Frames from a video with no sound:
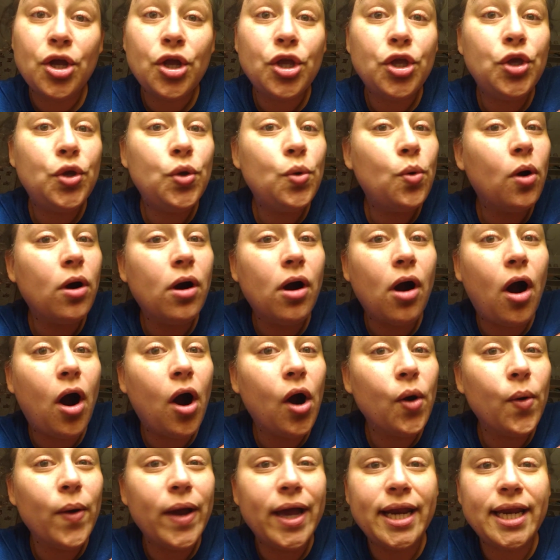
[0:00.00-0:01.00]
You are
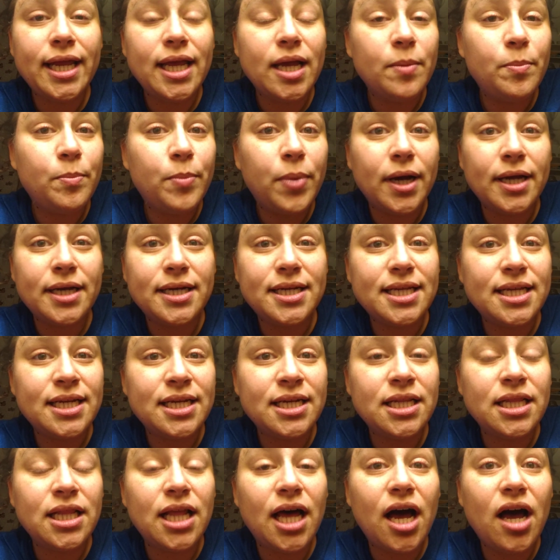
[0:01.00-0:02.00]
already abundant
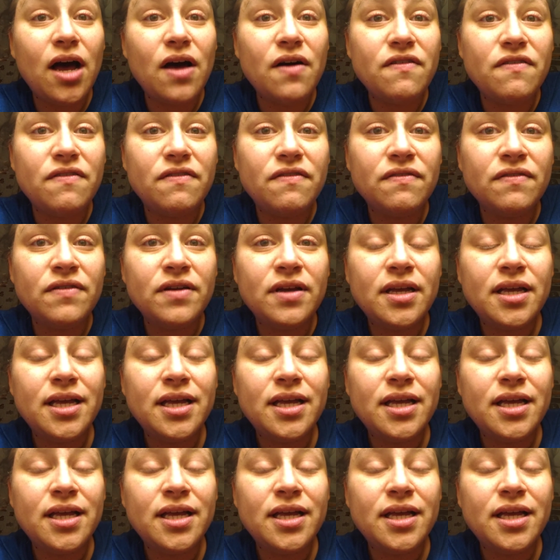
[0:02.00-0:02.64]
in love.